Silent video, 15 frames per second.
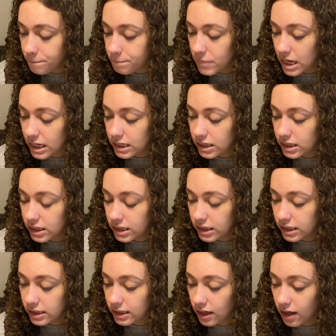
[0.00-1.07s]
but
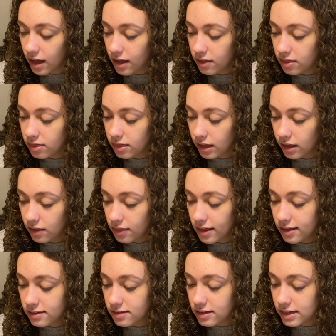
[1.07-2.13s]
yeah i think
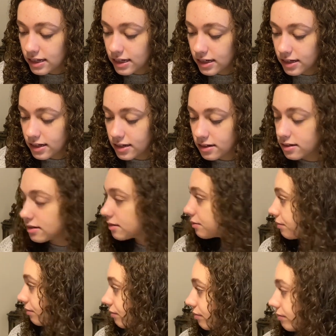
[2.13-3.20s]
that's it
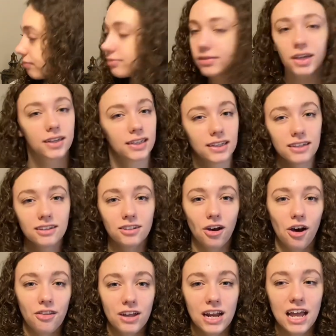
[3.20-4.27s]
think that's
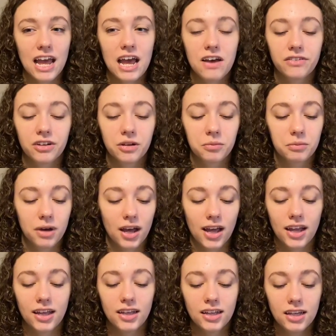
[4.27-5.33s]
all that I have on
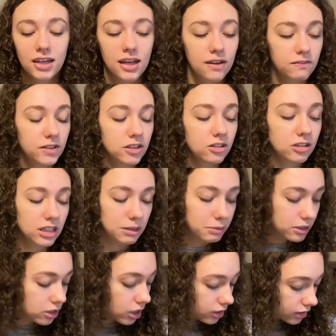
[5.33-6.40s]
my physical
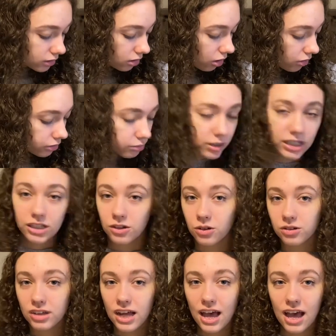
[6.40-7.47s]
TBR, and that's all the reading
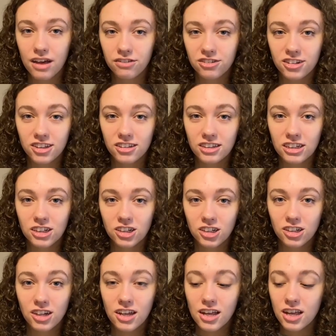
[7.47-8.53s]
goals I have for this
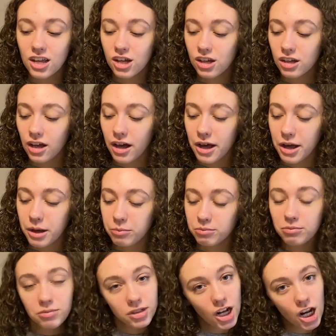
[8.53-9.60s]
year. Um,
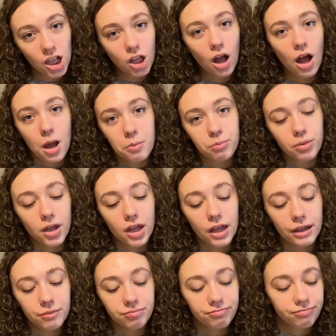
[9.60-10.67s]
not a lot,
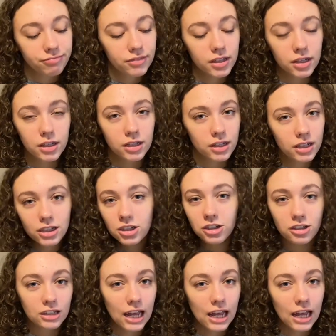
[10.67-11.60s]
but just